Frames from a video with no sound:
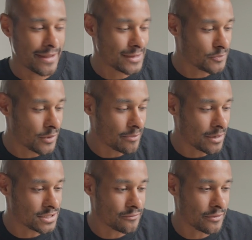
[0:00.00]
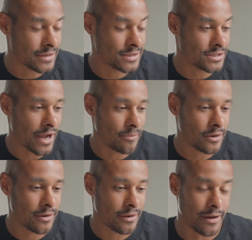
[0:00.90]
that's pretty much it for this
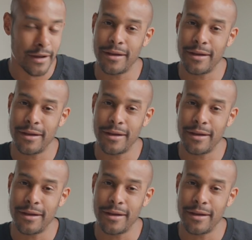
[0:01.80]
chapter.